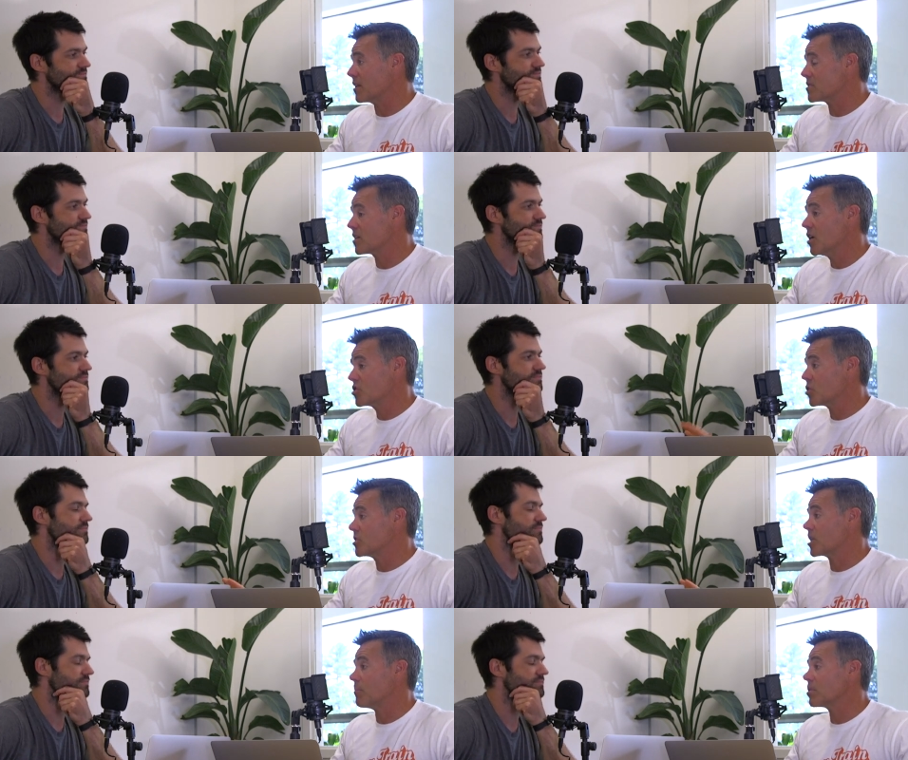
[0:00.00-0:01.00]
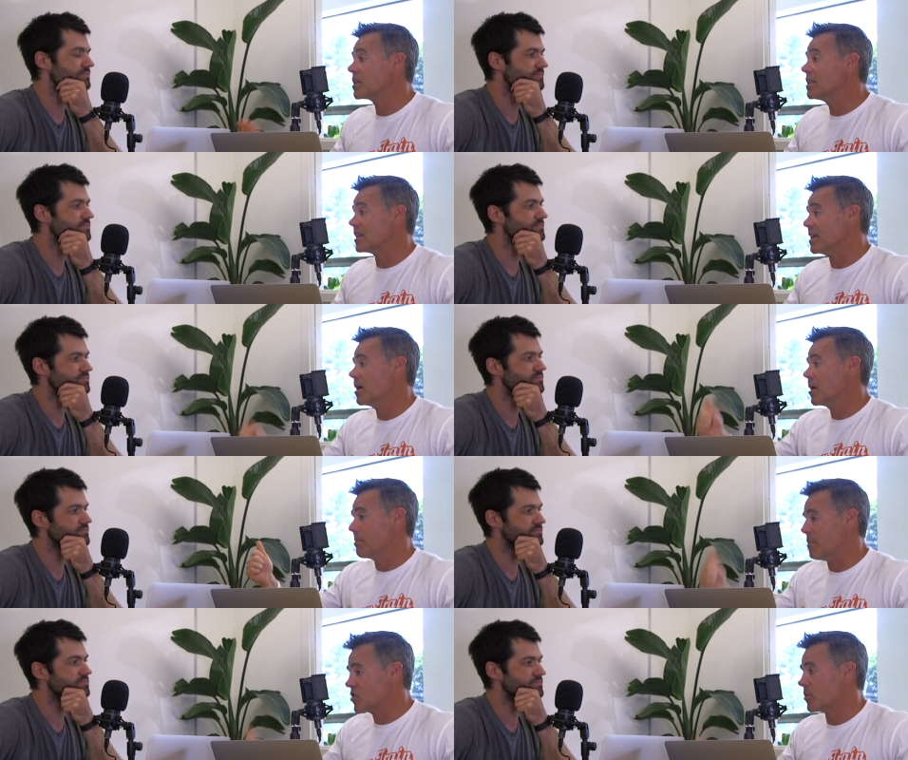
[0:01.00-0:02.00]
Speaker 1: lifts. So it's completely
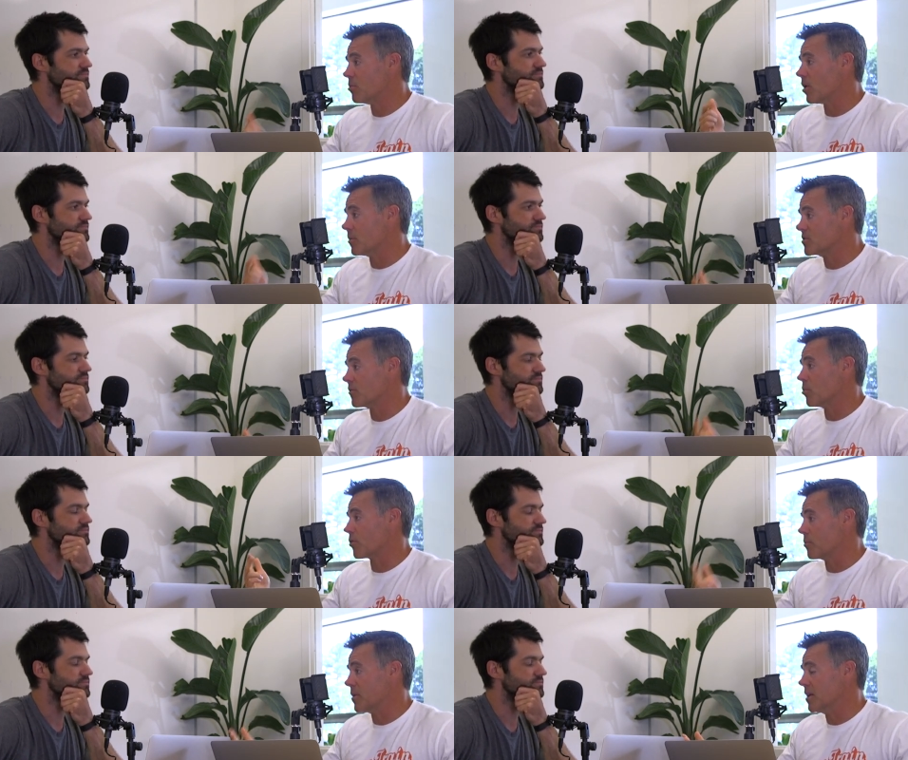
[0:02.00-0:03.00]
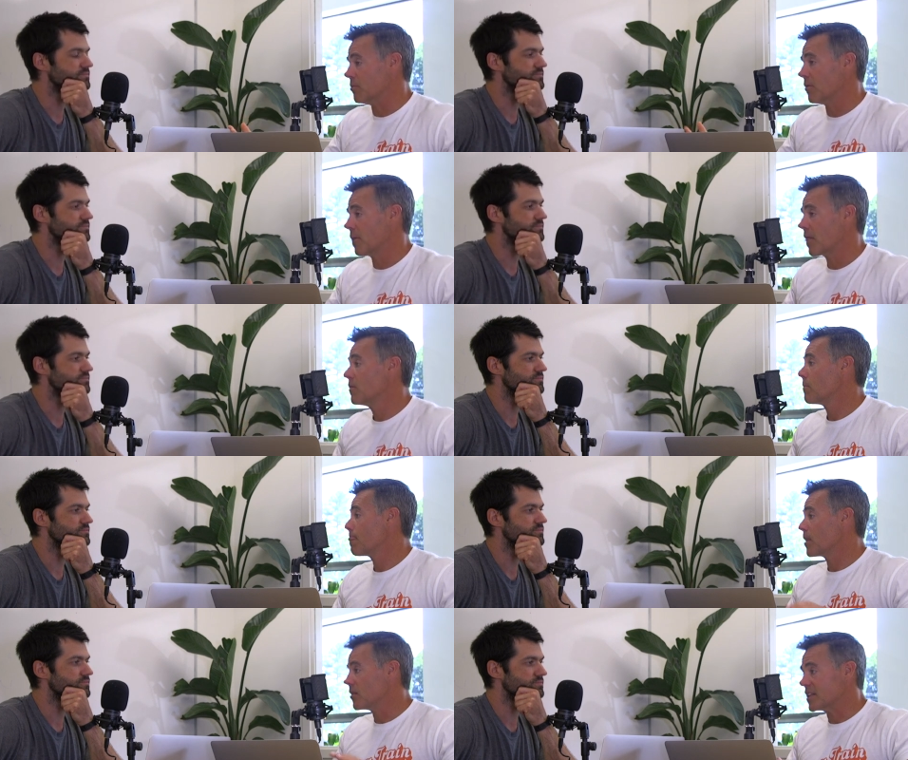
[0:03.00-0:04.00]
measurable, observable, and repeatable.
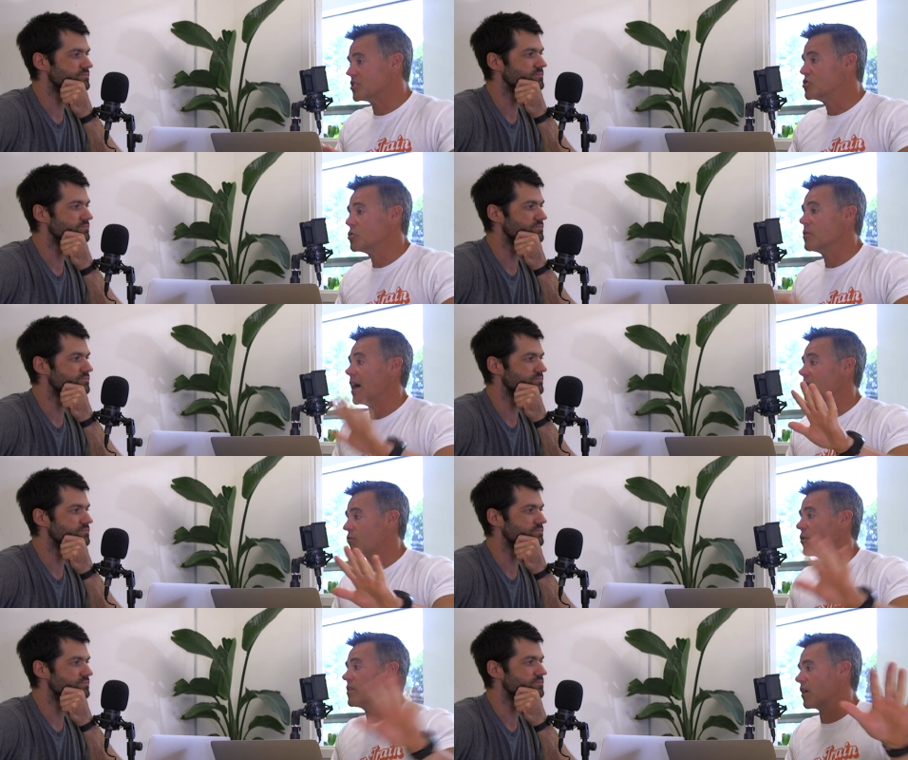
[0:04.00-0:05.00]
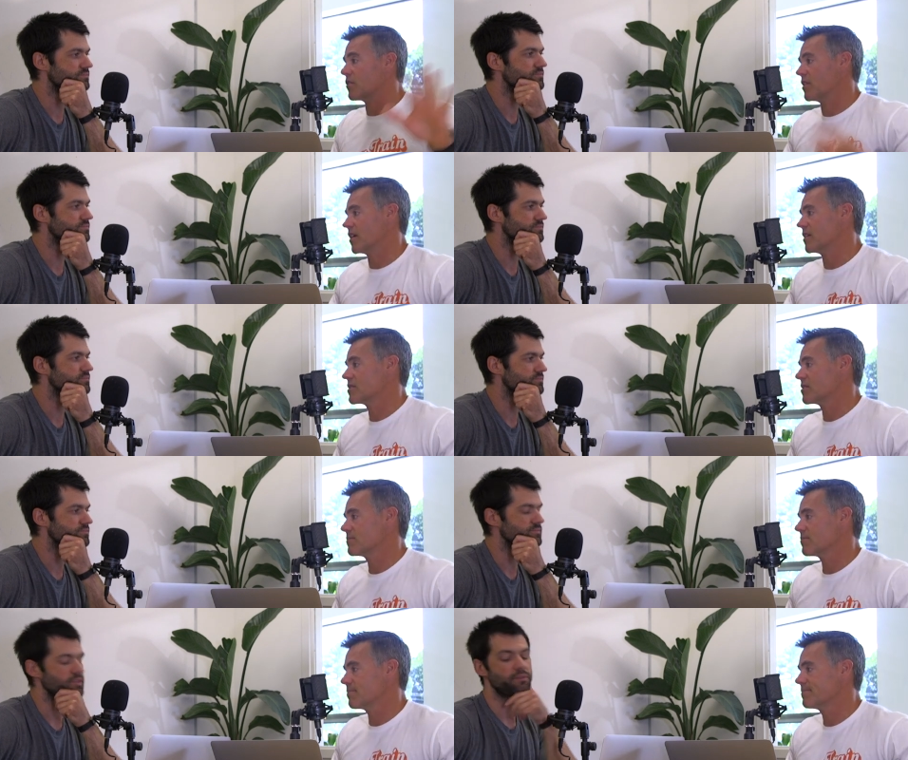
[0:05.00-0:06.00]
Let's do that for the other things.
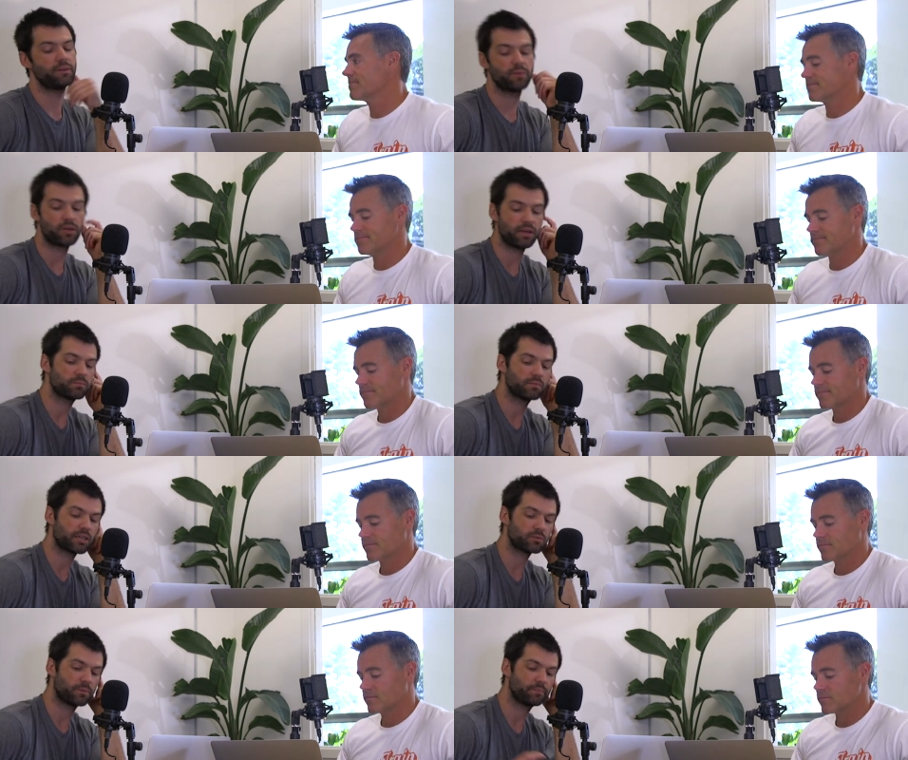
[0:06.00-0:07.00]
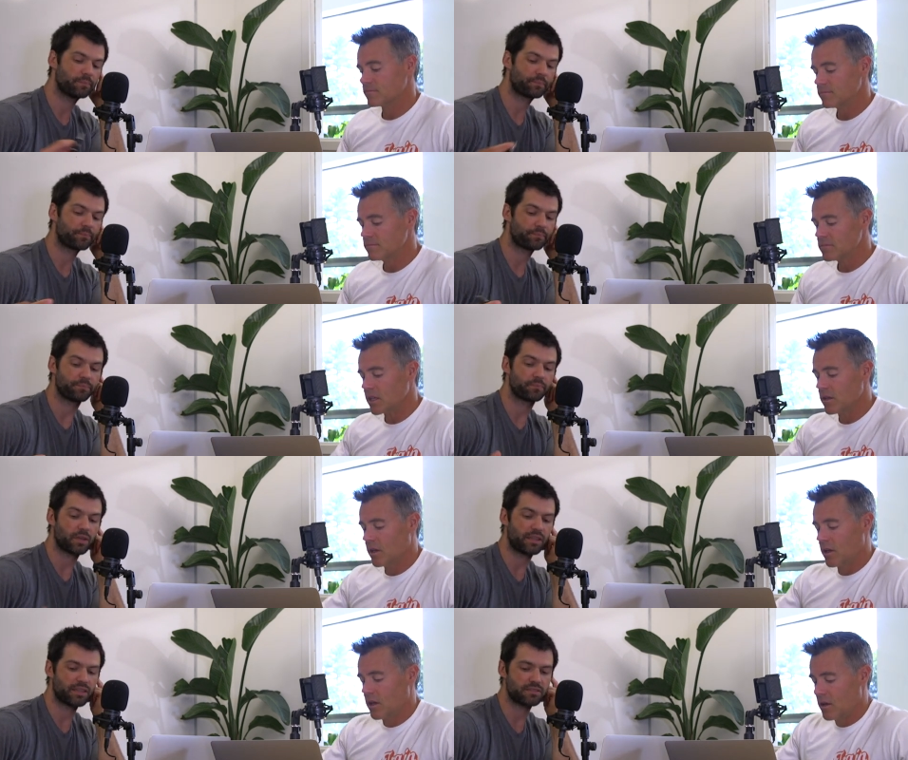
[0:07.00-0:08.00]
Speaker 2: Love that. Okay. Next one.
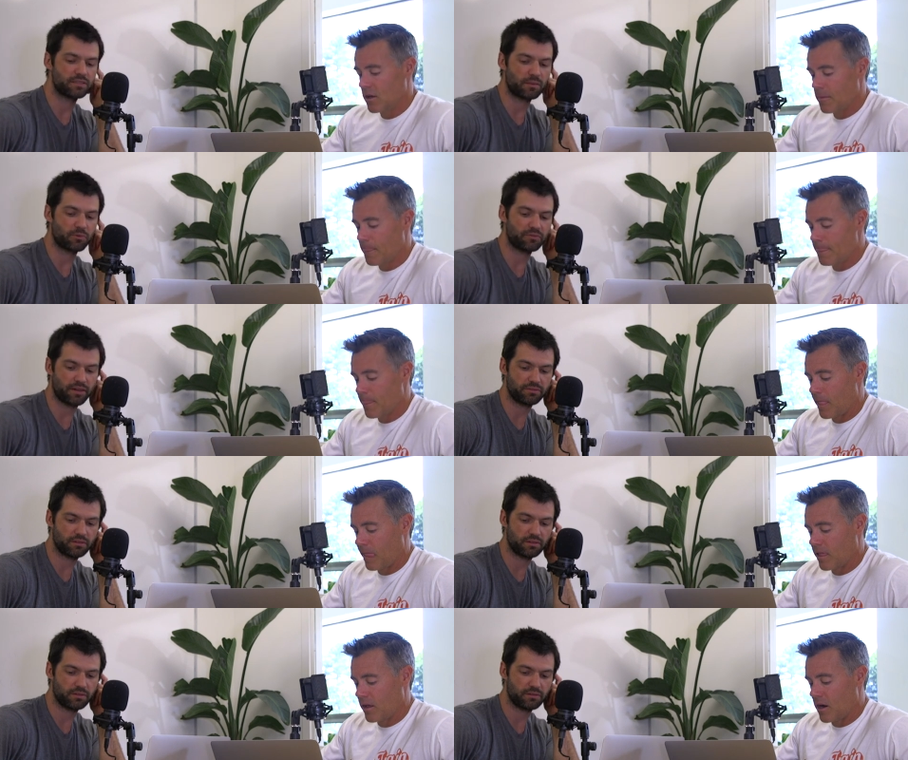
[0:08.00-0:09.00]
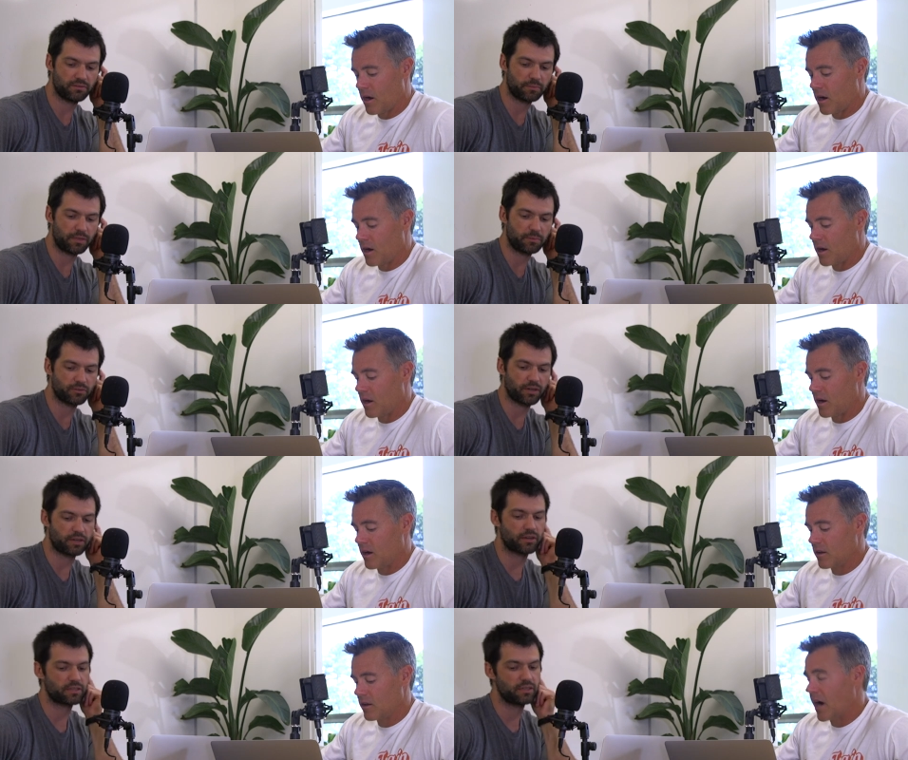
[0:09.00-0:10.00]
I think this is number five. I'm keeping track uh,
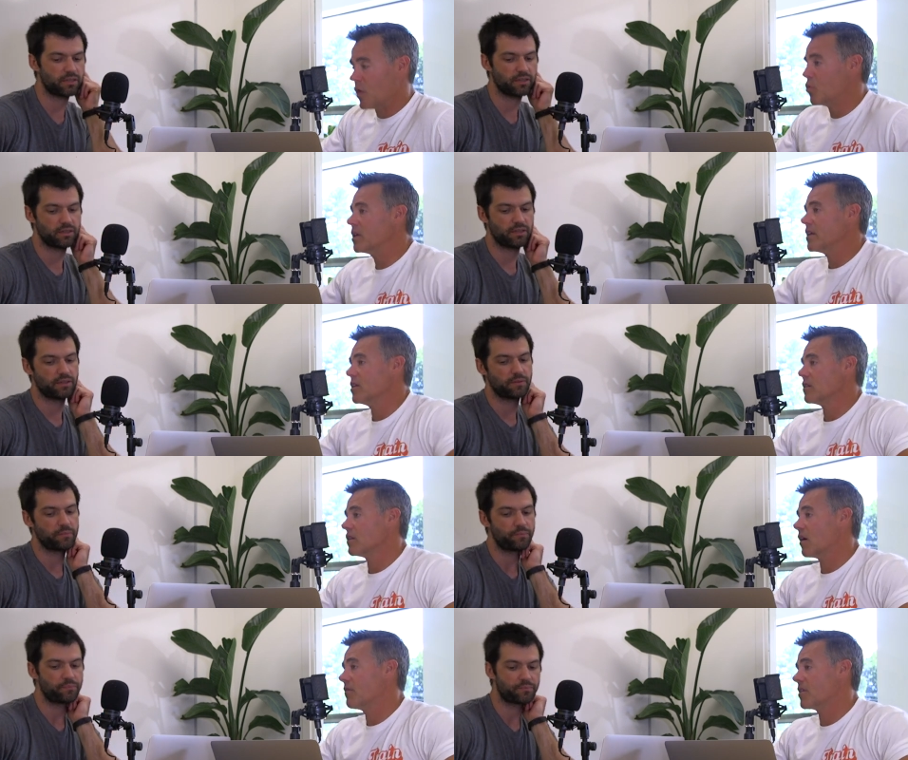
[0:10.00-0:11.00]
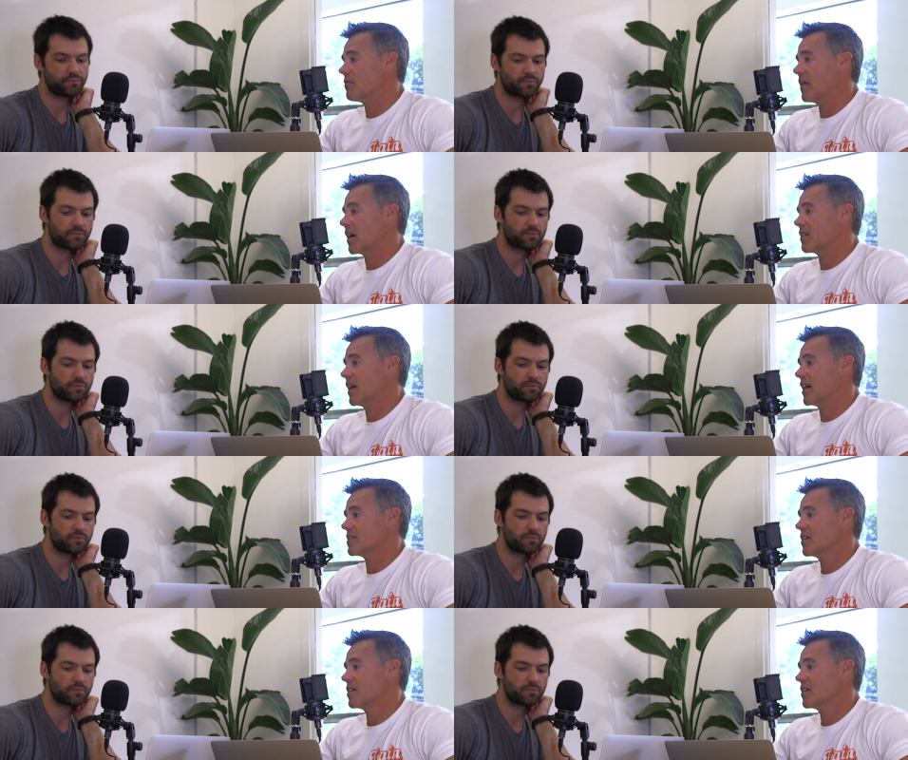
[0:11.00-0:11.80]
correctly.
Speaker 1: I really loved the fact that,